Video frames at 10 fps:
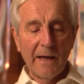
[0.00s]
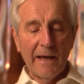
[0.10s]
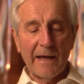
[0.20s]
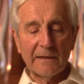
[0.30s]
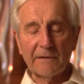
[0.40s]

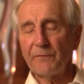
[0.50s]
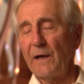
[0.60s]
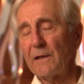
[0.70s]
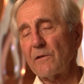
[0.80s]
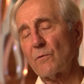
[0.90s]
And the
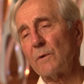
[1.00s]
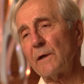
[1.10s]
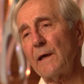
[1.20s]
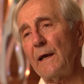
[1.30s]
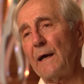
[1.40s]
fellas
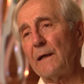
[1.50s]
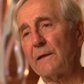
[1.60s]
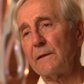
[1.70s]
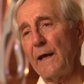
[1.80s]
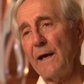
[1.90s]
working on
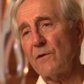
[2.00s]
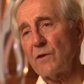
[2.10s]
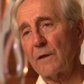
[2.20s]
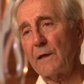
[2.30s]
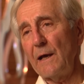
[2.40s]
the
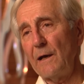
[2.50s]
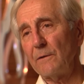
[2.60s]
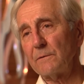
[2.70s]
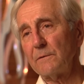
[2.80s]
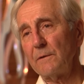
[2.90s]
Nash
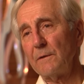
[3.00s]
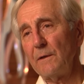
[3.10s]
account